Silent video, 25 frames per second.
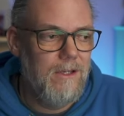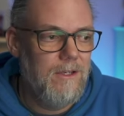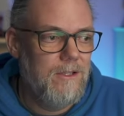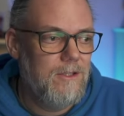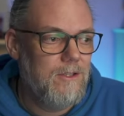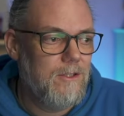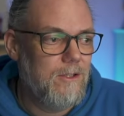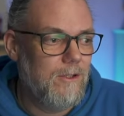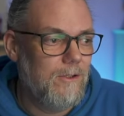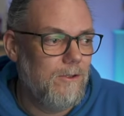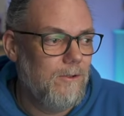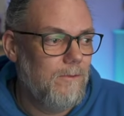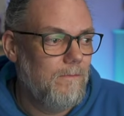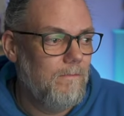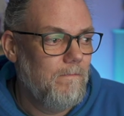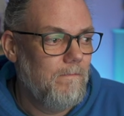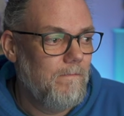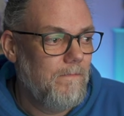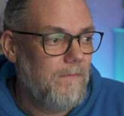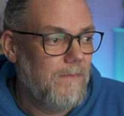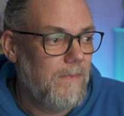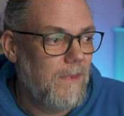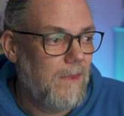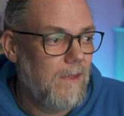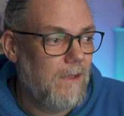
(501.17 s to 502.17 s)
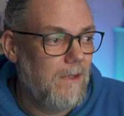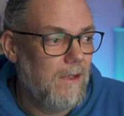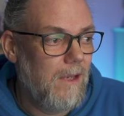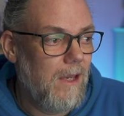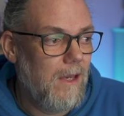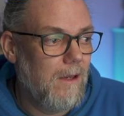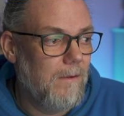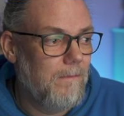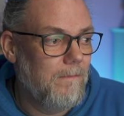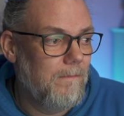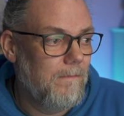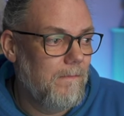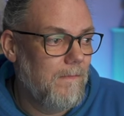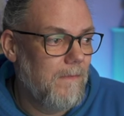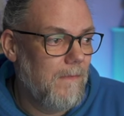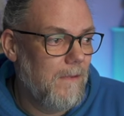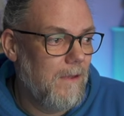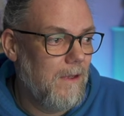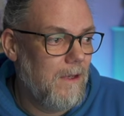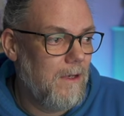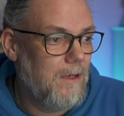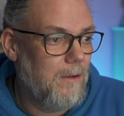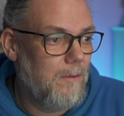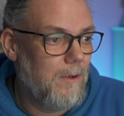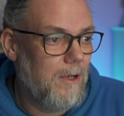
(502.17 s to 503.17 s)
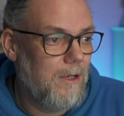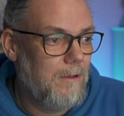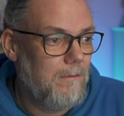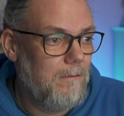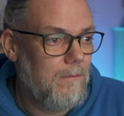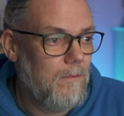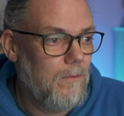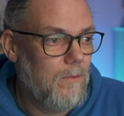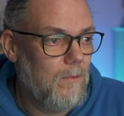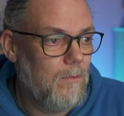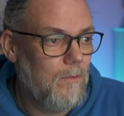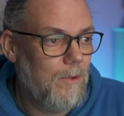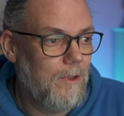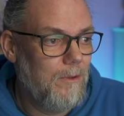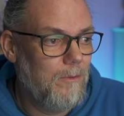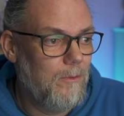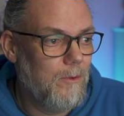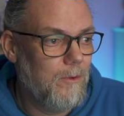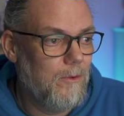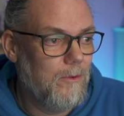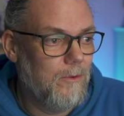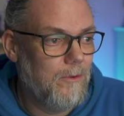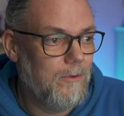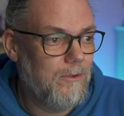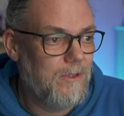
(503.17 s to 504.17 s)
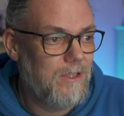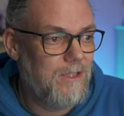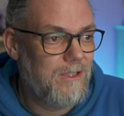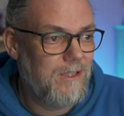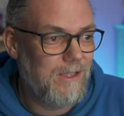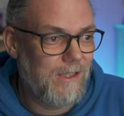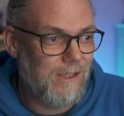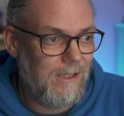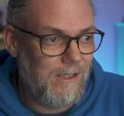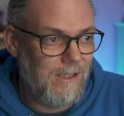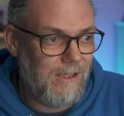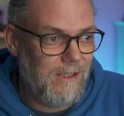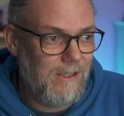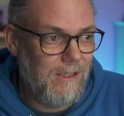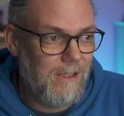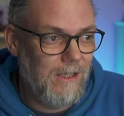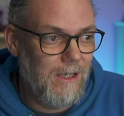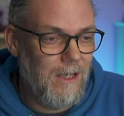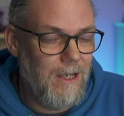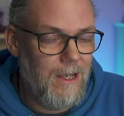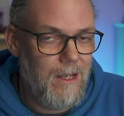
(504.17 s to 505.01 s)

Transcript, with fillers: So, yeah, anyway, we will see.